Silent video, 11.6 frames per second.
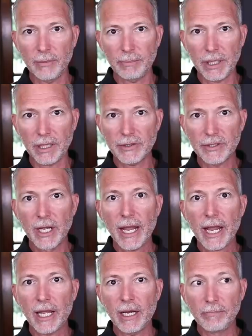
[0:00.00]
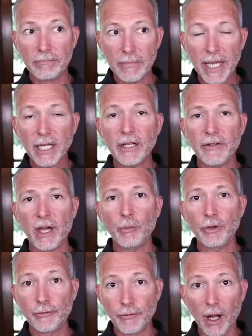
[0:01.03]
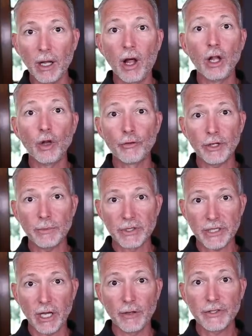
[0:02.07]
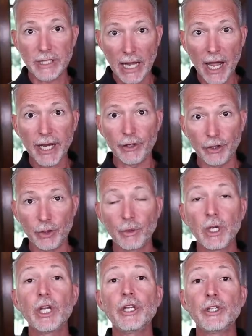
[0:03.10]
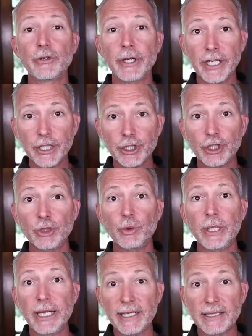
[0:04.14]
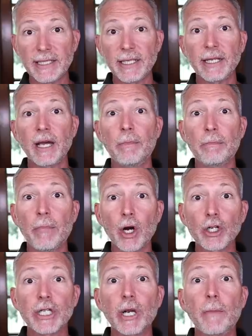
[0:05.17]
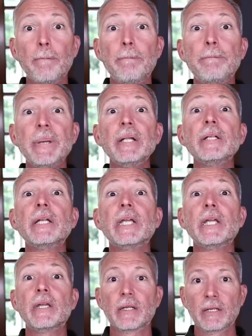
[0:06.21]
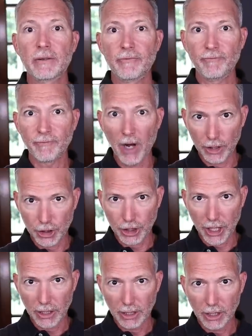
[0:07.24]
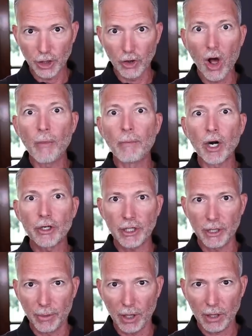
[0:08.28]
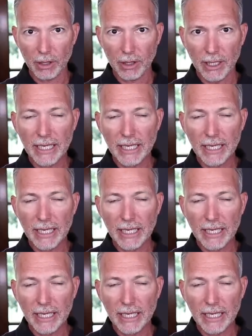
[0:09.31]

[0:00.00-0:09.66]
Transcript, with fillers: companies, and many of them would fall all over themselves to hire you. Your issue isn't a marketability function. You're all marketable.